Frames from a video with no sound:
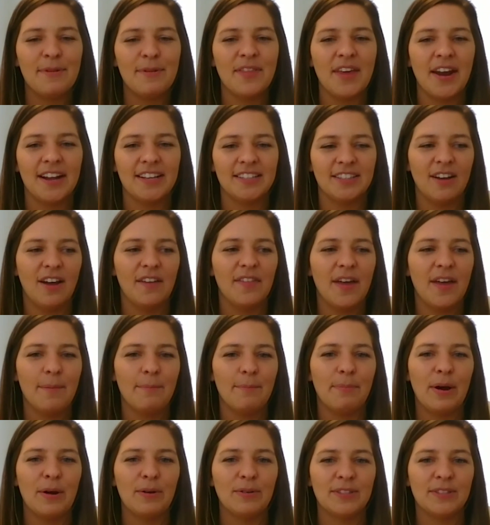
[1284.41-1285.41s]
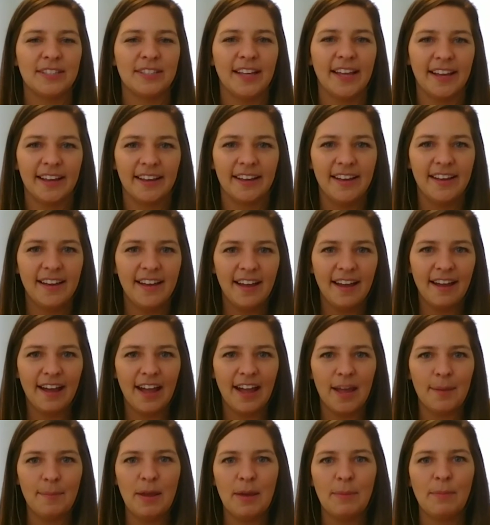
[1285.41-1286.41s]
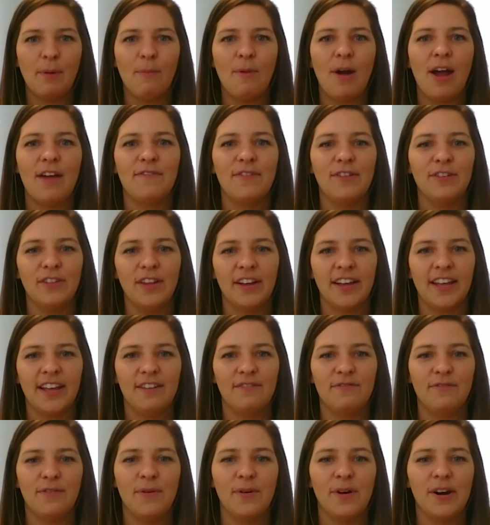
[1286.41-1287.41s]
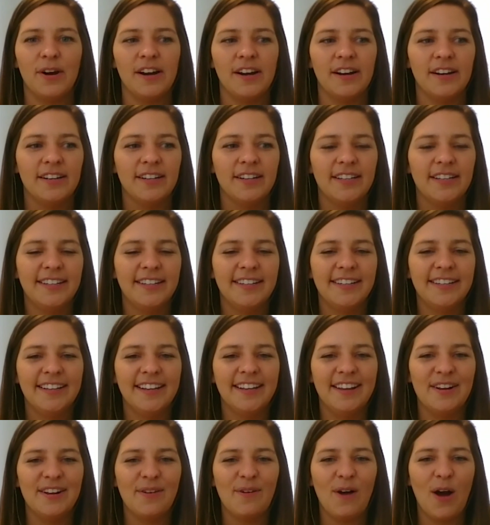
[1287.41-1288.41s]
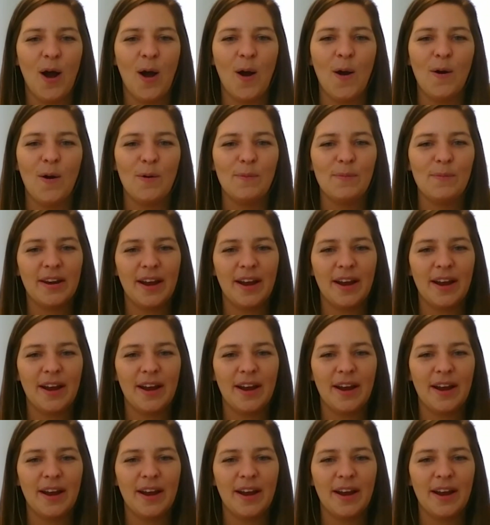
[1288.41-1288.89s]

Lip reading: And then I saw them post like, hey, me and my wife are looking for a home.